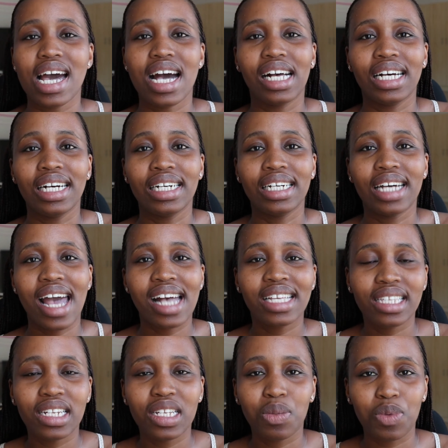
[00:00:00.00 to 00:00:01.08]

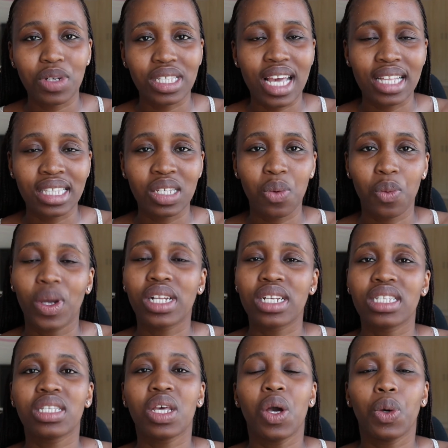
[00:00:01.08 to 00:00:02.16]
As it is Breast Cancer
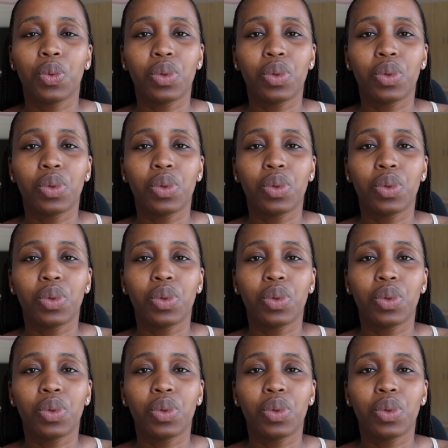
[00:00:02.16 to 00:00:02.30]
Awareness,